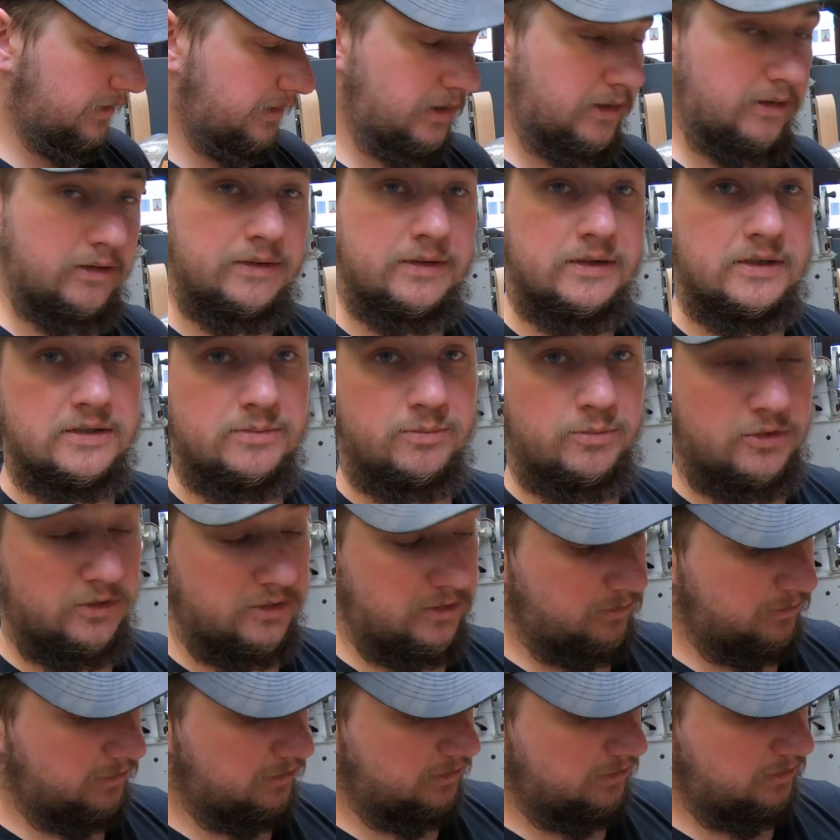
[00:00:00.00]
now at this
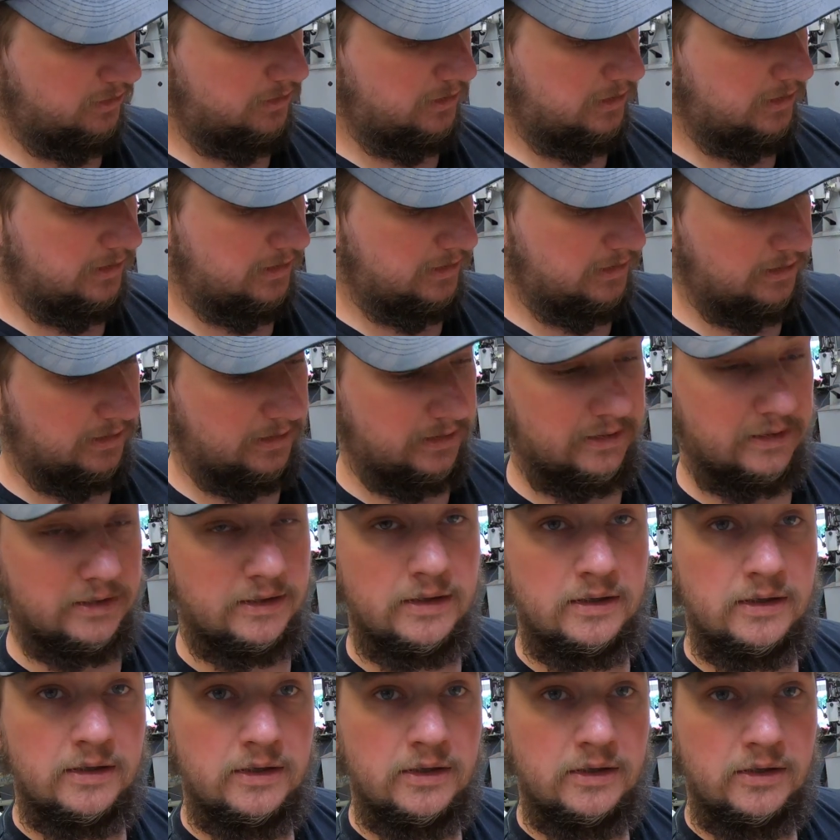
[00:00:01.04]
point, I'm gonna go ahead and
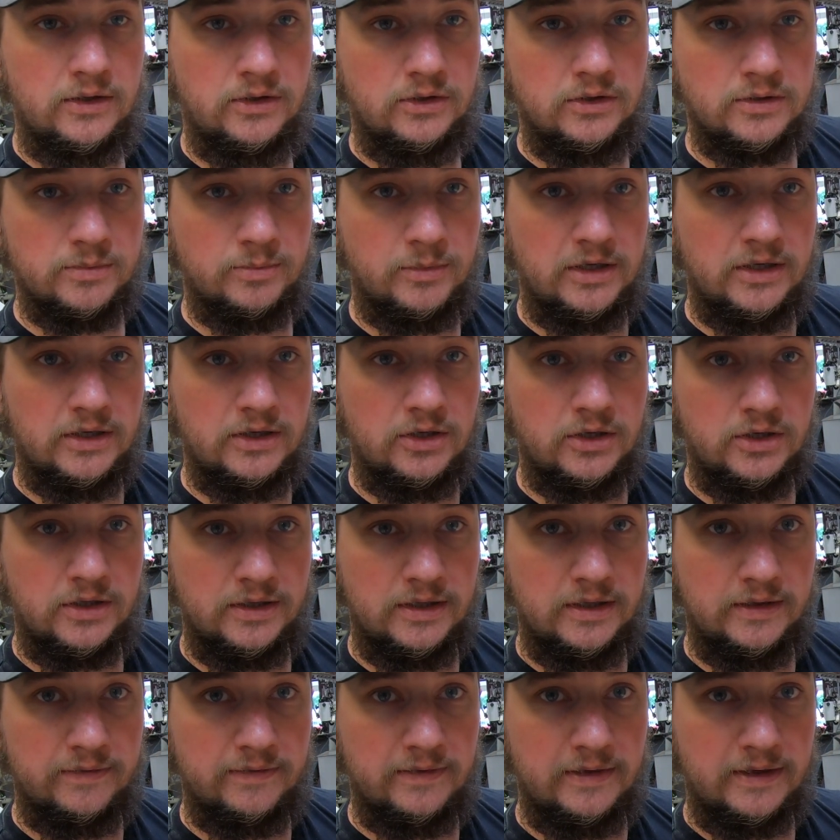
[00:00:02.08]
use my hook
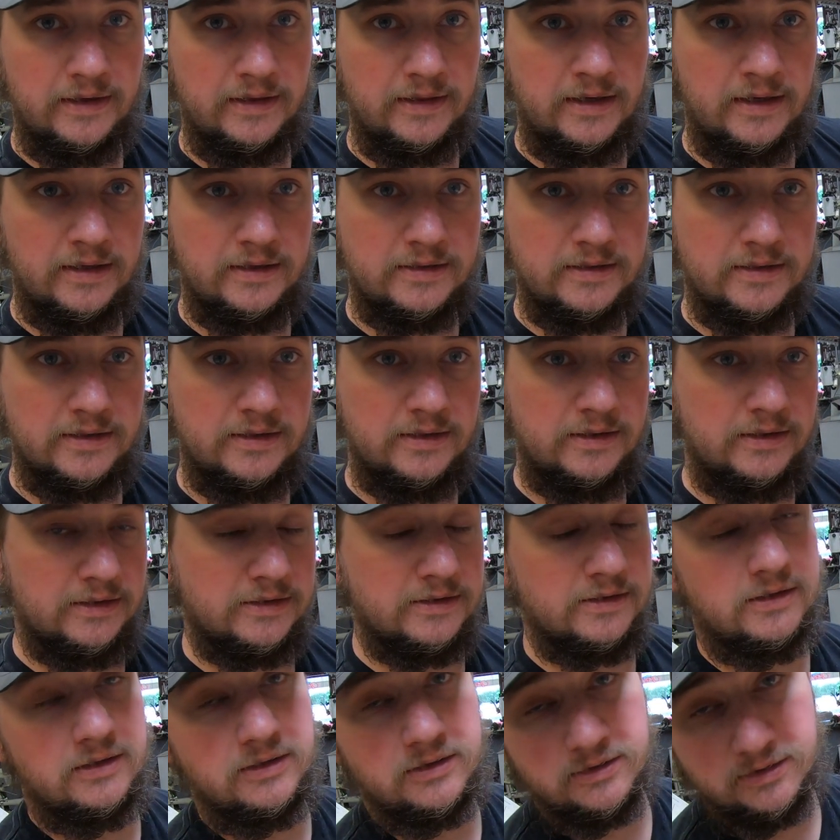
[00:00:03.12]
knife like that.
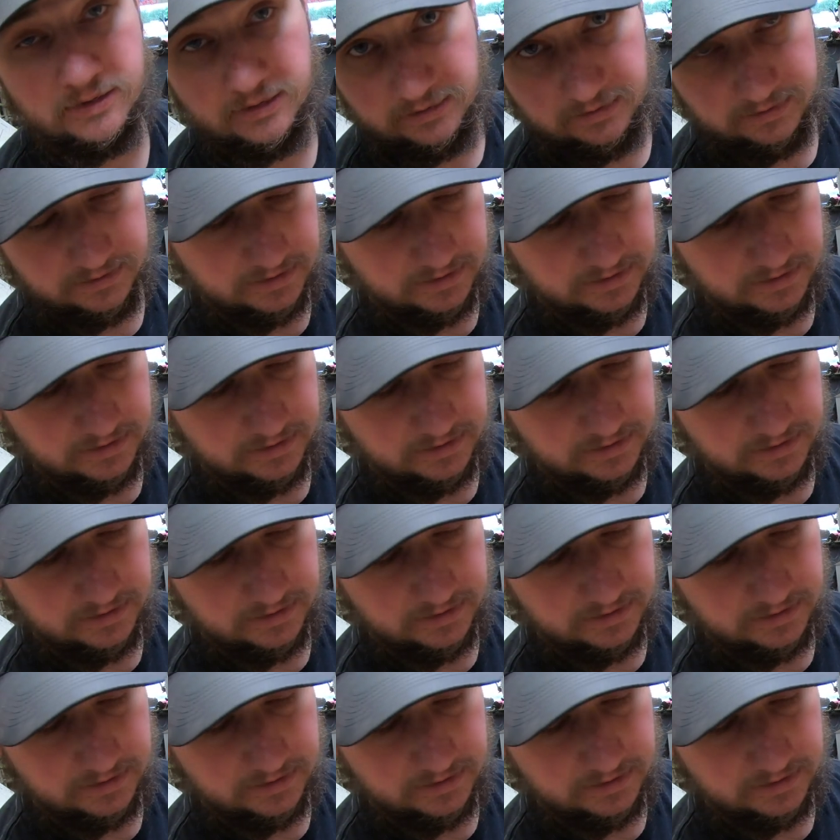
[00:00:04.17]
Yes, it looks a little